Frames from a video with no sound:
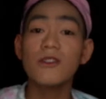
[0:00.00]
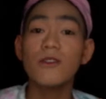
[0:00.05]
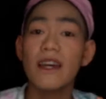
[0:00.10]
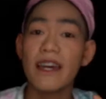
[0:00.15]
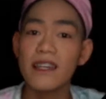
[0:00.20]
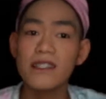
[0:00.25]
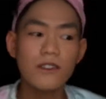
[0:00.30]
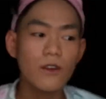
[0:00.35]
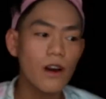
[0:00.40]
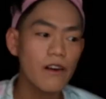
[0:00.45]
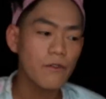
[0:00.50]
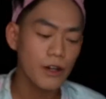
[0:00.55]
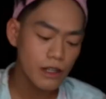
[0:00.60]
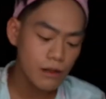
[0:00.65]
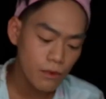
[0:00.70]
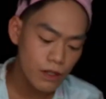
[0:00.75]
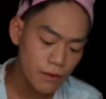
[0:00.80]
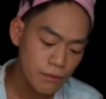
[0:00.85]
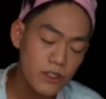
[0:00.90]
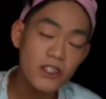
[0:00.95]
I bought it
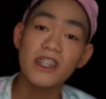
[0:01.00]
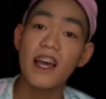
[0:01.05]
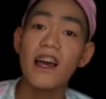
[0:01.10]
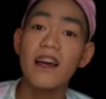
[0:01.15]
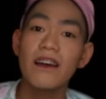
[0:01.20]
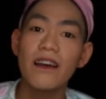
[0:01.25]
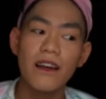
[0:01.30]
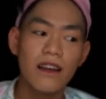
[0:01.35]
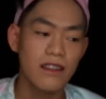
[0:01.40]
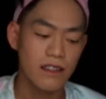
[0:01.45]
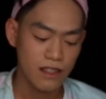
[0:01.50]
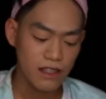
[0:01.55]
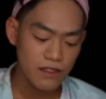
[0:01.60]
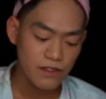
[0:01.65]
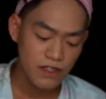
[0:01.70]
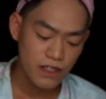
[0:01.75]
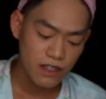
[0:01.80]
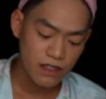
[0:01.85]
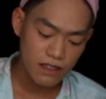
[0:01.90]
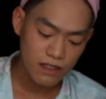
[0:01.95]
from SM Department
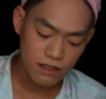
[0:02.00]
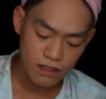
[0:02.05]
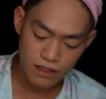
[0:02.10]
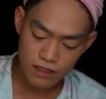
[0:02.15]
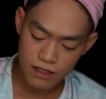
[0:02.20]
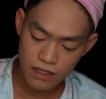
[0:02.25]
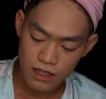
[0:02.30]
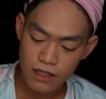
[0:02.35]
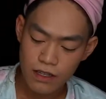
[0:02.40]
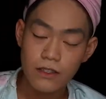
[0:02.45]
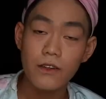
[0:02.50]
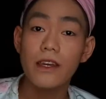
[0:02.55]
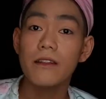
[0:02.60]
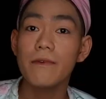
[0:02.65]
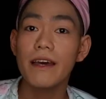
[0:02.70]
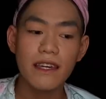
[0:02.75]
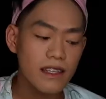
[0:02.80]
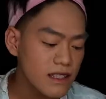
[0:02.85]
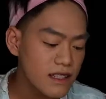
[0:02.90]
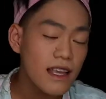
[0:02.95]
Store.
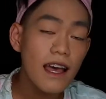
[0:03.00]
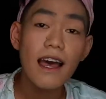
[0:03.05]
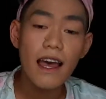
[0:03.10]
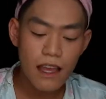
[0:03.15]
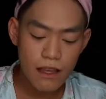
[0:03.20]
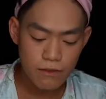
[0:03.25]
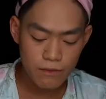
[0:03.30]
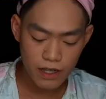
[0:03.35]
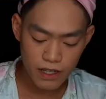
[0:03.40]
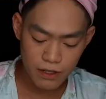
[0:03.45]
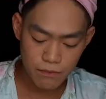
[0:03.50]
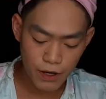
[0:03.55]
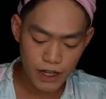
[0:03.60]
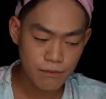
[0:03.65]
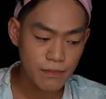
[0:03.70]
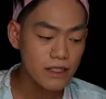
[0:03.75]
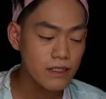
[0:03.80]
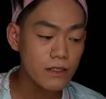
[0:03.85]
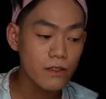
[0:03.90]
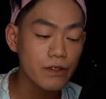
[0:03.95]
It's around 150
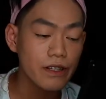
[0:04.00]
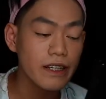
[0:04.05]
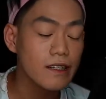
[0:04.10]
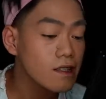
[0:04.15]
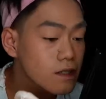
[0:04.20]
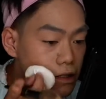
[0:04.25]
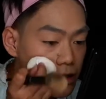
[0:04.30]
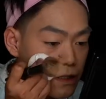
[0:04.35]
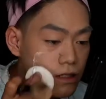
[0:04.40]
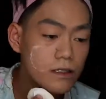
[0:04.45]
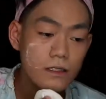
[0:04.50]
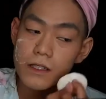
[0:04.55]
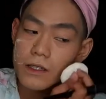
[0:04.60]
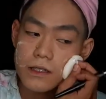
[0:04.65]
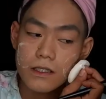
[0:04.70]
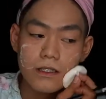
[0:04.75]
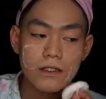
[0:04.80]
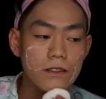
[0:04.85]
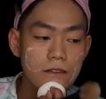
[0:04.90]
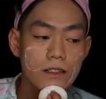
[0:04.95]
pesos
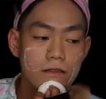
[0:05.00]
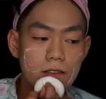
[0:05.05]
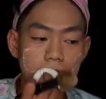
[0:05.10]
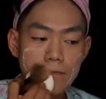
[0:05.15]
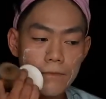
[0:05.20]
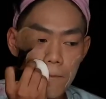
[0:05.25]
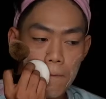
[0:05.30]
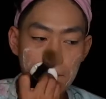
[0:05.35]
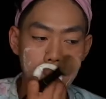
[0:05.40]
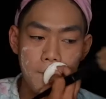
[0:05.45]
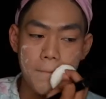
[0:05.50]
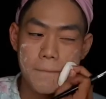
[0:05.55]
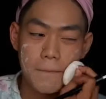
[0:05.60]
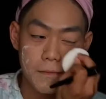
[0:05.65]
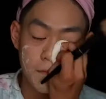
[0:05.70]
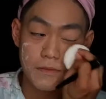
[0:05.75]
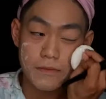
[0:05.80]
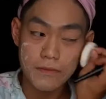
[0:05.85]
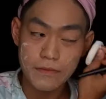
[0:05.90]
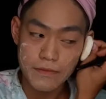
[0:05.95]
to
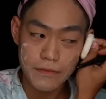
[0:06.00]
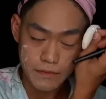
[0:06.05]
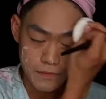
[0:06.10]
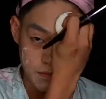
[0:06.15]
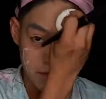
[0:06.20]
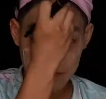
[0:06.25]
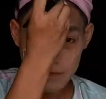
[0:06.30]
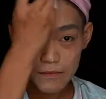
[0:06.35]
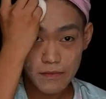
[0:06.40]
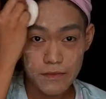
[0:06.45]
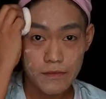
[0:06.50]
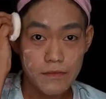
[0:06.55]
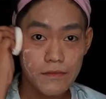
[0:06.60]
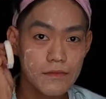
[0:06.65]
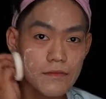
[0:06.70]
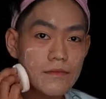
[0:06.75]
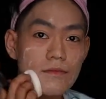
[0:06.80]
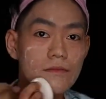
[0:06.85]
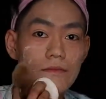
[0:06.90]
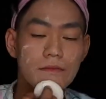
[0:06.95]
180, I guess.
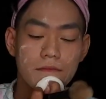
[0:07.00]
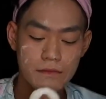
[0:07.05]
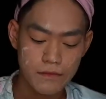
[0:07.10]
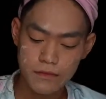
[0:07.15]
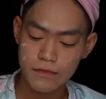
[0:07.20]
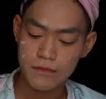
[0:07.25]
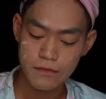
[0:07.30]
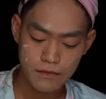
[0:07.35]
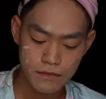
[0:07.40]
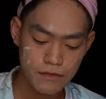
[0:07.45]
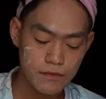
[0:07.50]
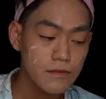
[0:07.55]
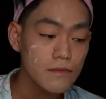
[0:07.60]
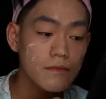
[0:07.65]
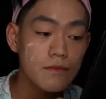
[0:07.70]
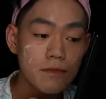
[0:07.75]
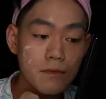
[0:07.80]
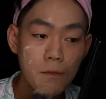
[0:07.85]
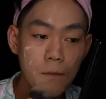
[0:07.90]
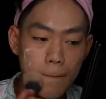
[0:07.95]
But, kung
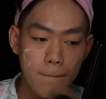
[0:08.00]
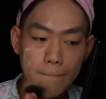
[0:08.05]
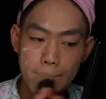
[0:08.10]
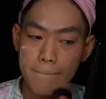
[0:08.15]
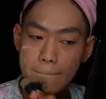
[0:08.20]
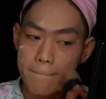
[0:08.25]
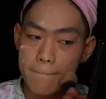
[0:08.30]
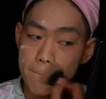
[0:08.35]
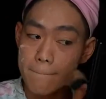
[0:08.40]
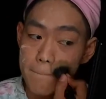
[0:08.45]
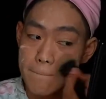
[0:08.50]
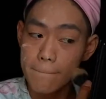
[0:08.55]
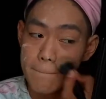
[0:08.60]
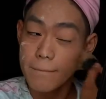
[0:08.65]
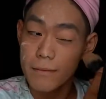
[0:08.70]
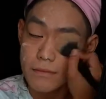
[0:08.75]
dili na dyan kayo sa